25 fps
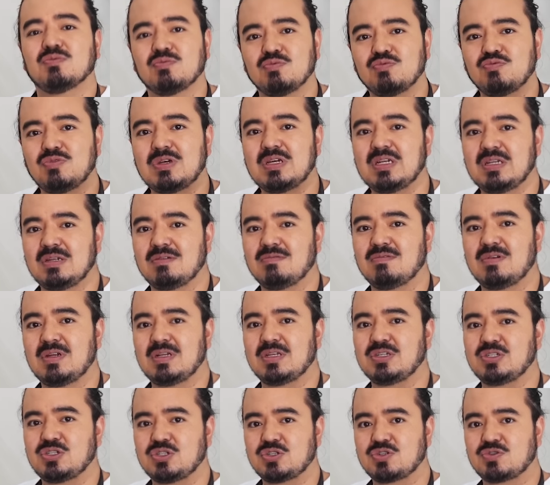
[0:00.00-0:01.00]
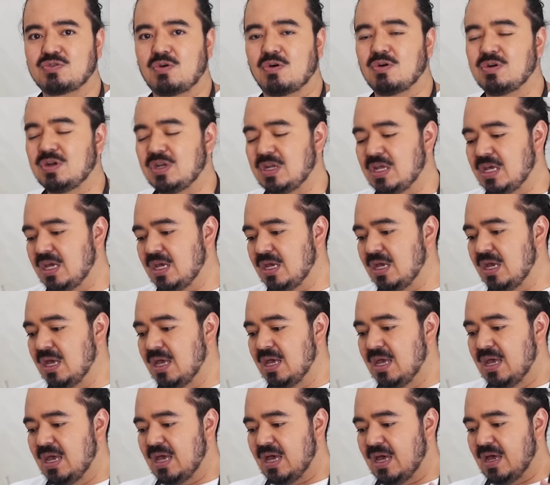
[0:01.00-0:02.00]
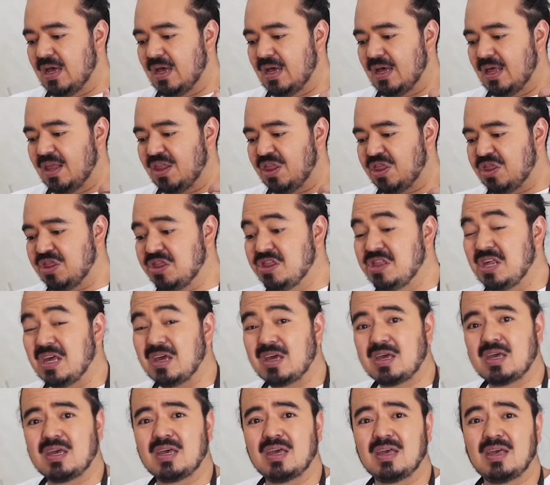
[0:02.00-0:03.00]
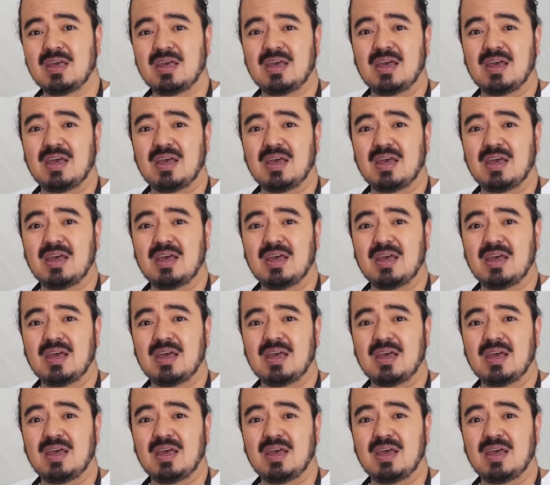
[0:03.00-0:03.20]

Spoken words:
really, really strongly thick,